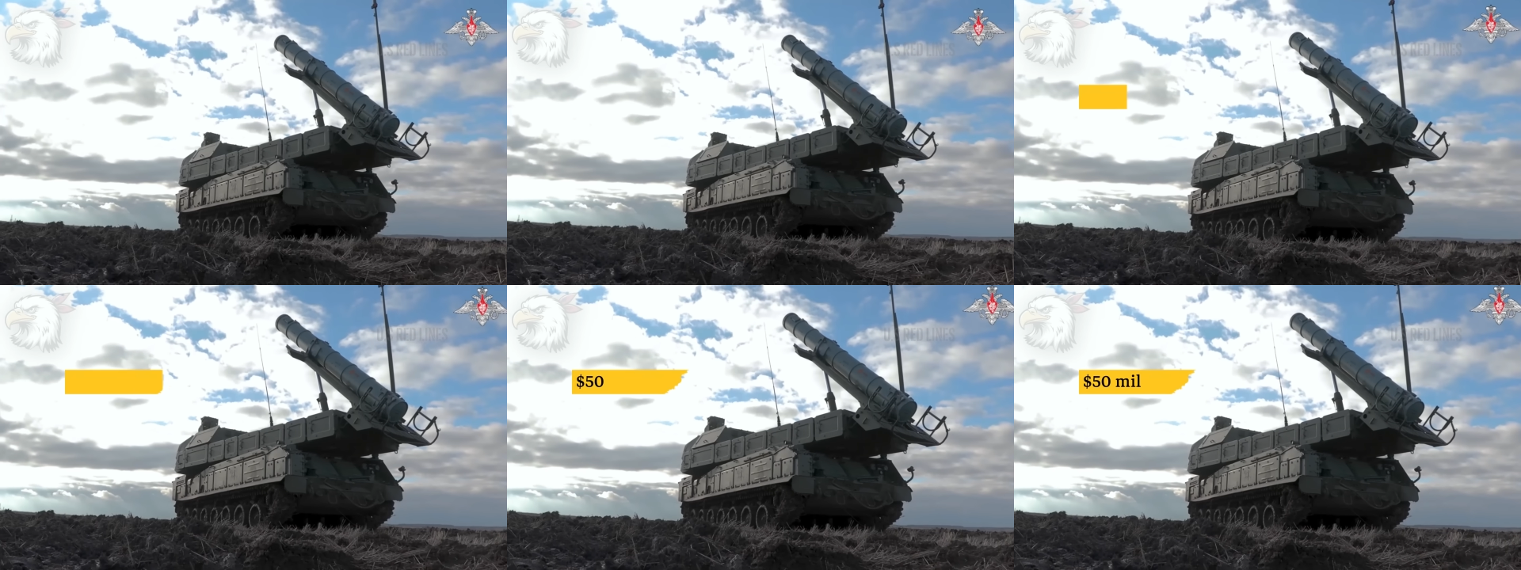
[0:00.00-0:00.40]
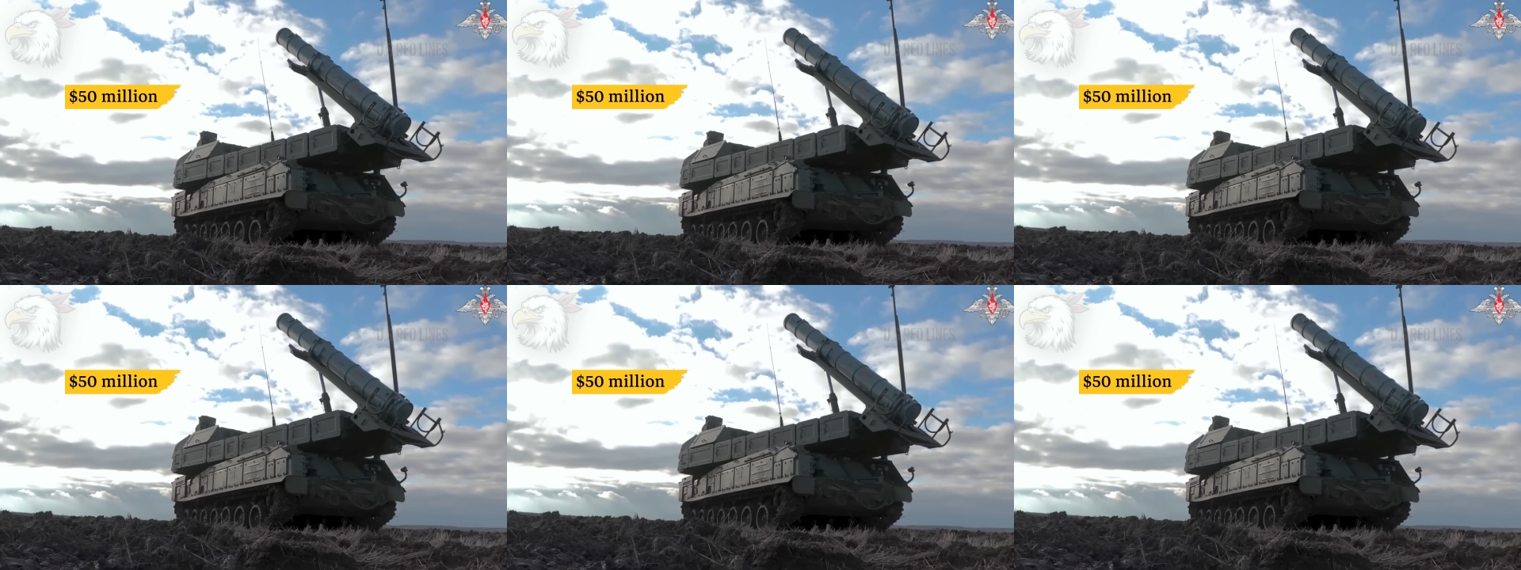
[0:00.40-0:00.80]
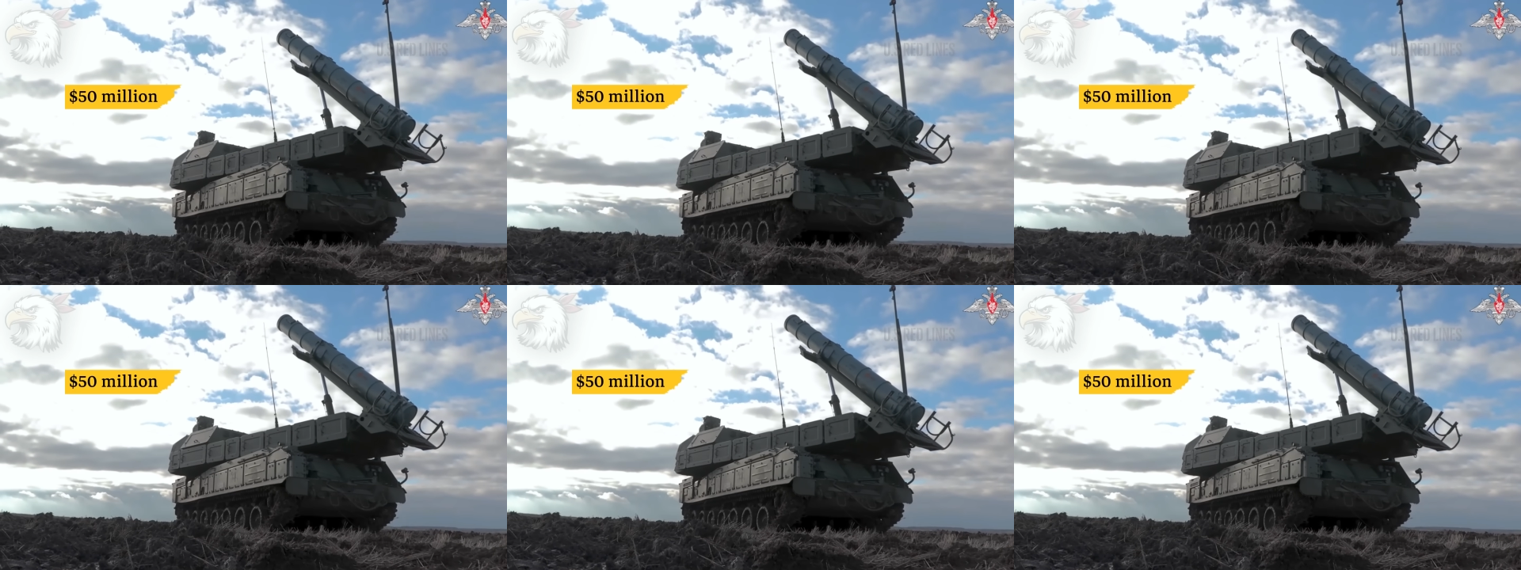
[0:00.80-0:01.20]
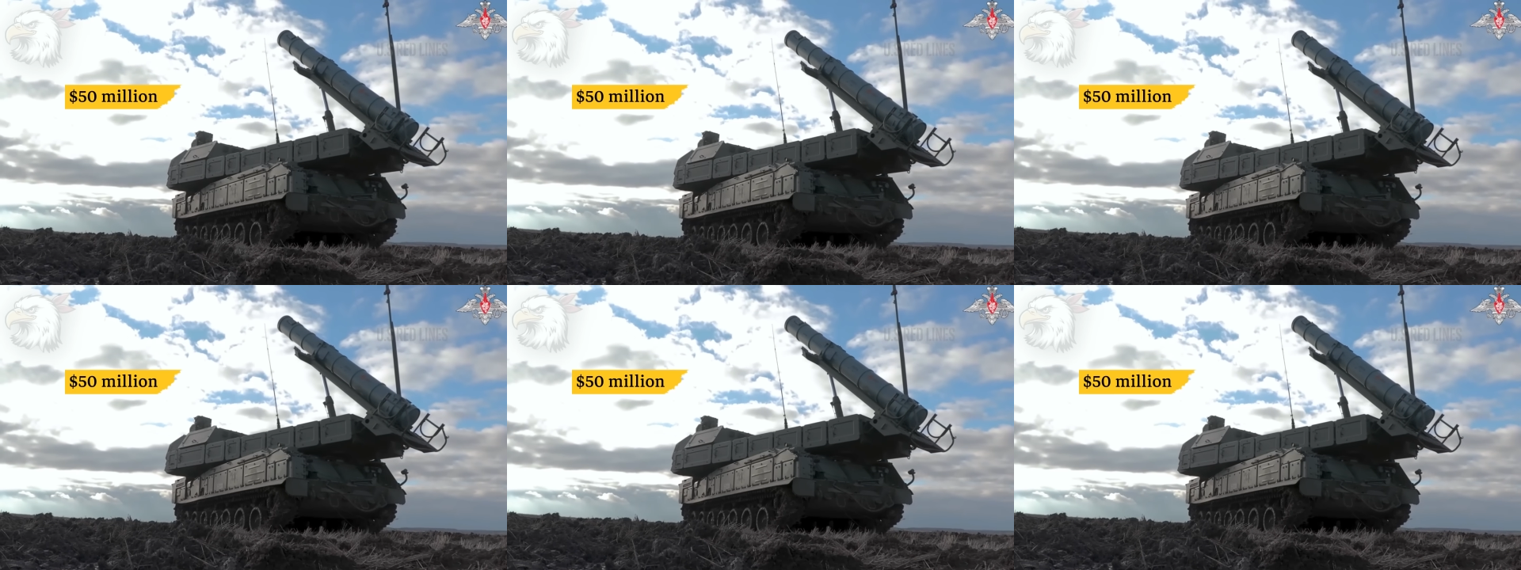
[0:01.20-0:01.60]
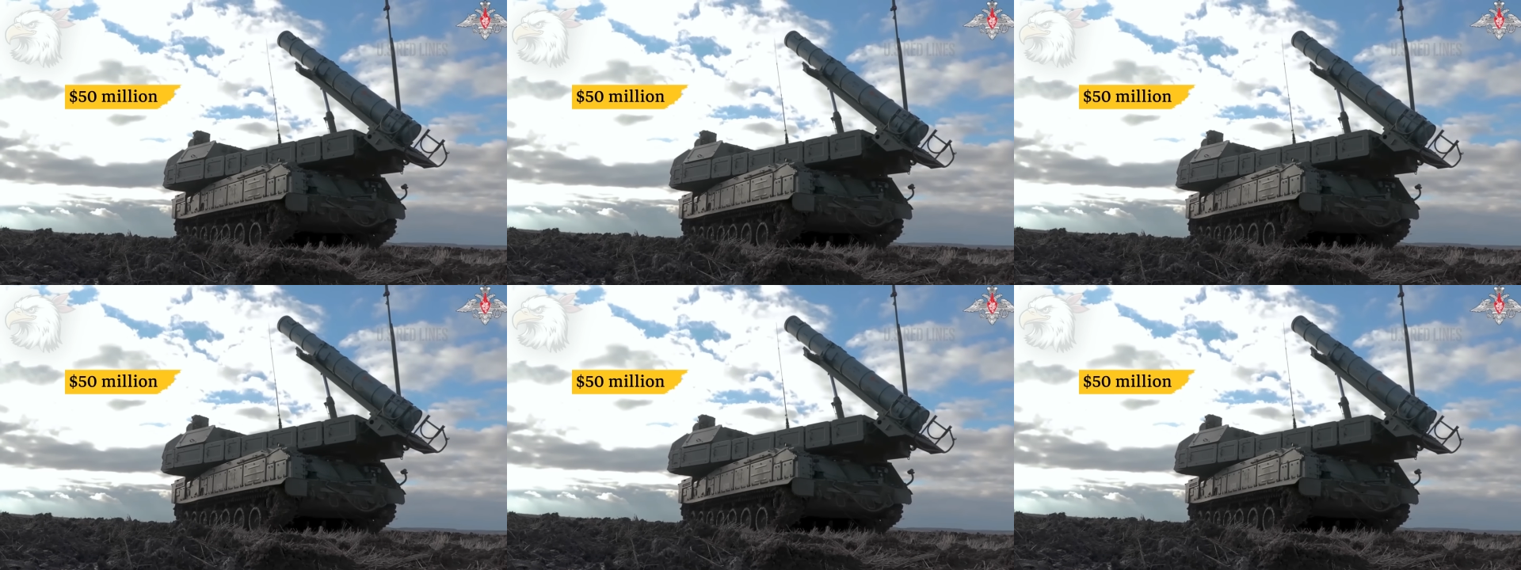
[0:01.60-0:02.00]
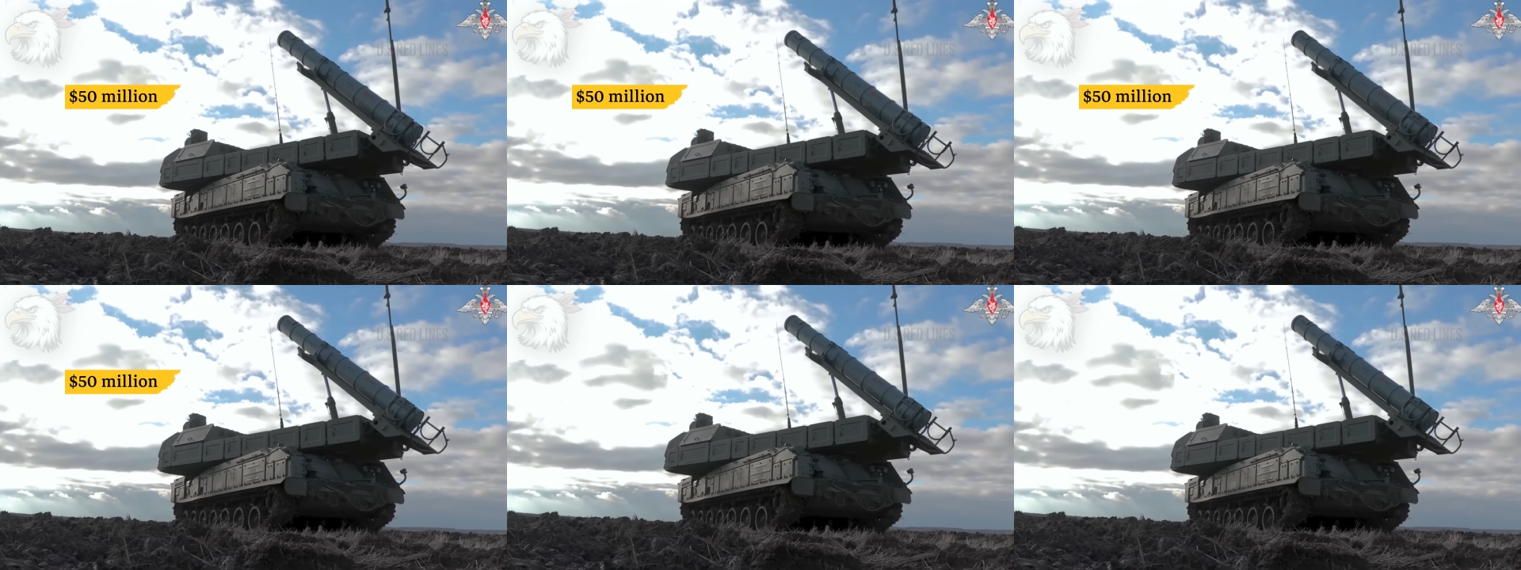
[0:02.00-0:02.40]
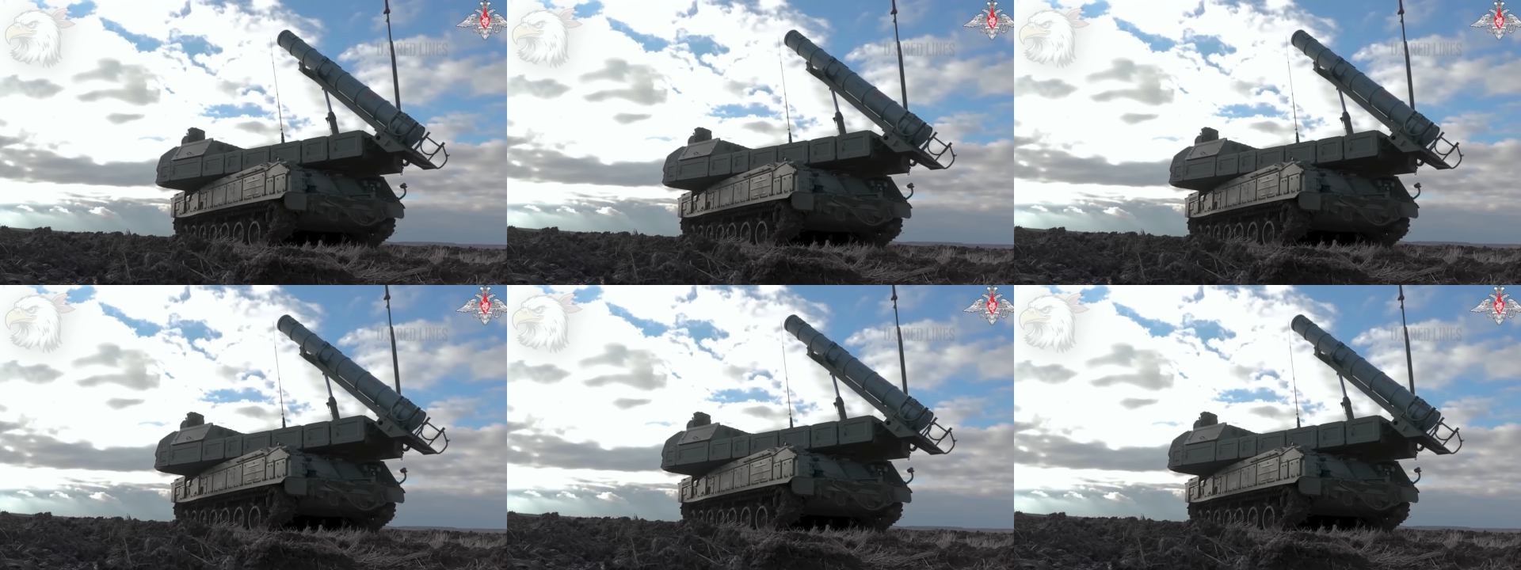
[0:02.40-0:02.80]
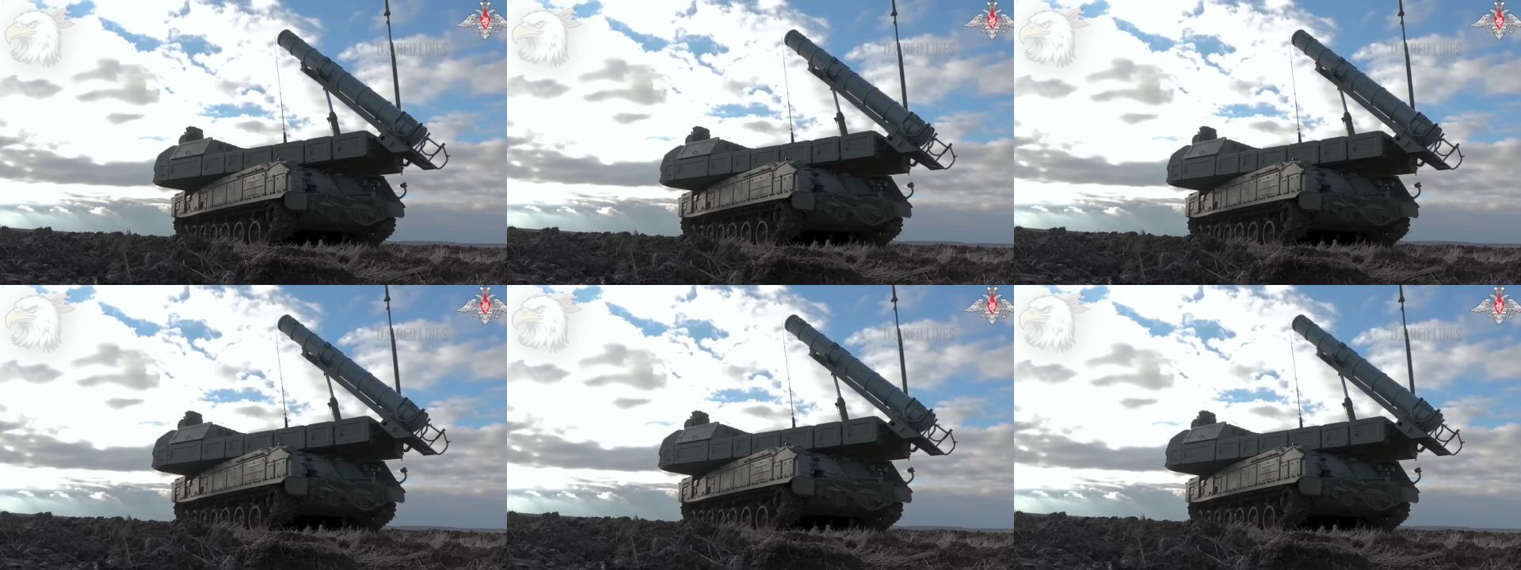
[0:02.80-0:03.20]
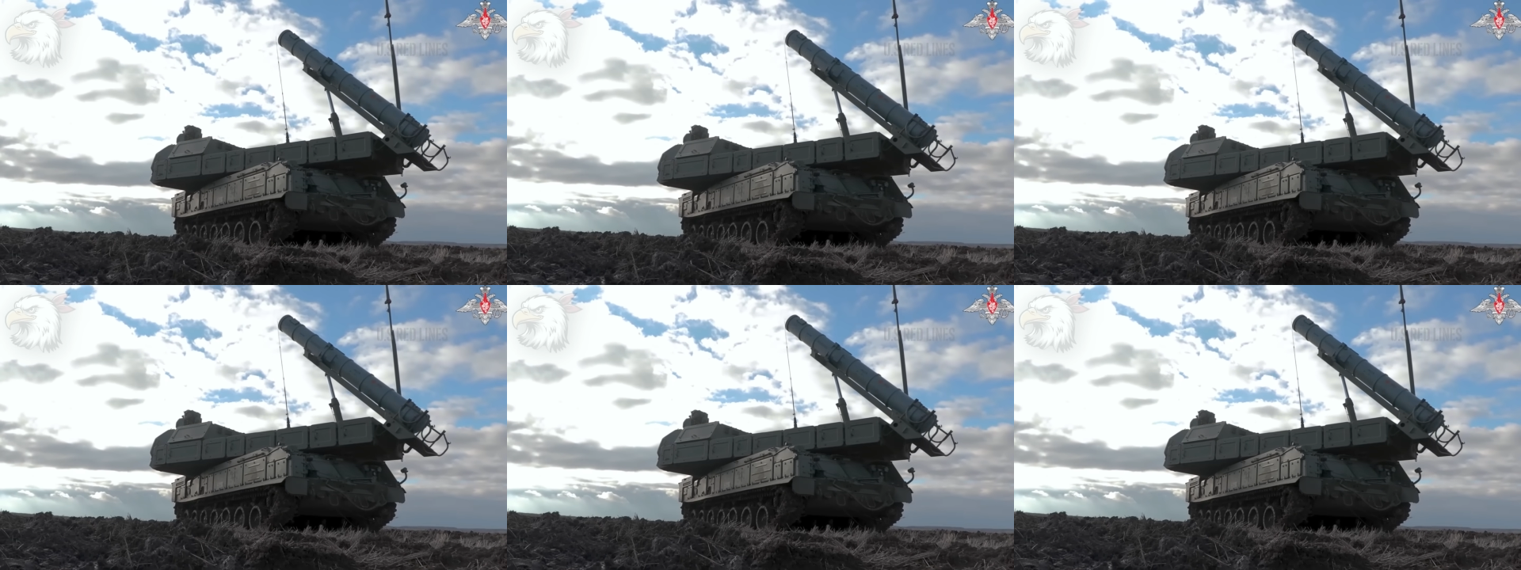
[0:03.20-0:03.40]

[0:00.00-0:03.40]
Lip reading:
(no speaker visible)